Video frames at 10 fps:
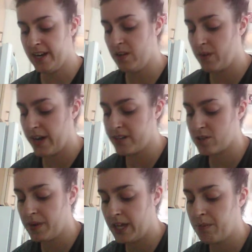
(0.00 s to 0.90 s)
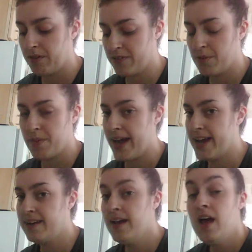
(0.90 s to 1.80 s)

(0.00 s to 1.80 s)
and you guys are making me feel bad.